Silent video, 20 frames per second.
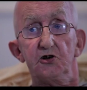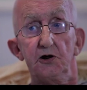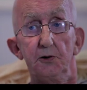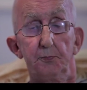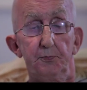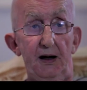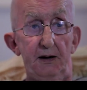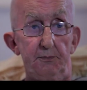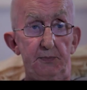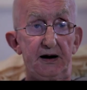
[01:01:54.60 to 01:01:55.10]
the
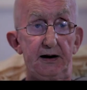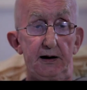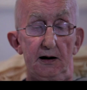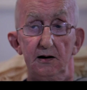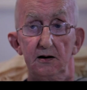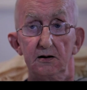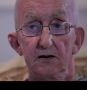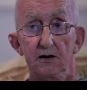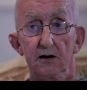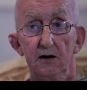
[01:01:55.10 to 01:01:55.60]
public
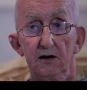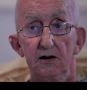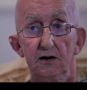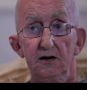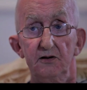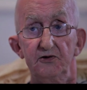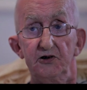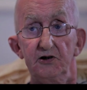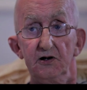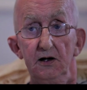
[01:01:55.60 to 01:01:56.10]

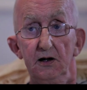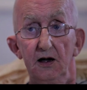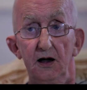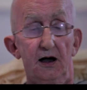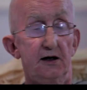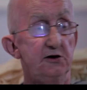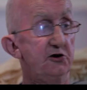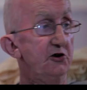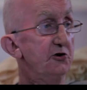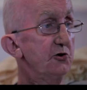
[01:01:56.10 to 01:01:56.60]
archives
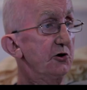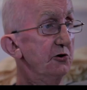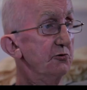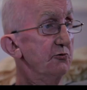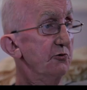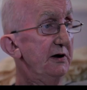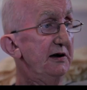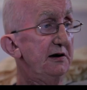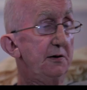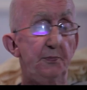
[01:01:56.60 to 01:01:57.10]
and you can
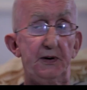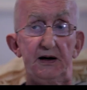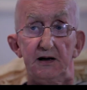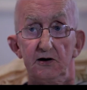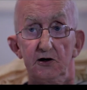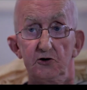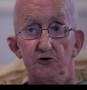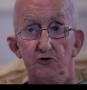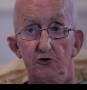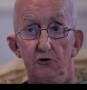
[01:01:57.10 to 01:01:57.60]
read about
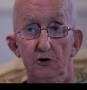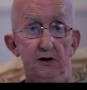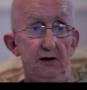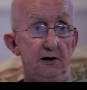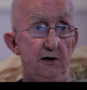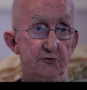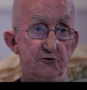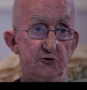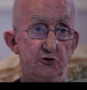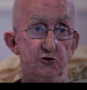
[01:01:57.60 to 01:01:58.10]
the trial
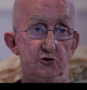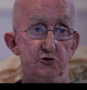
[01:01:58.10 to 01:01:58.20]
of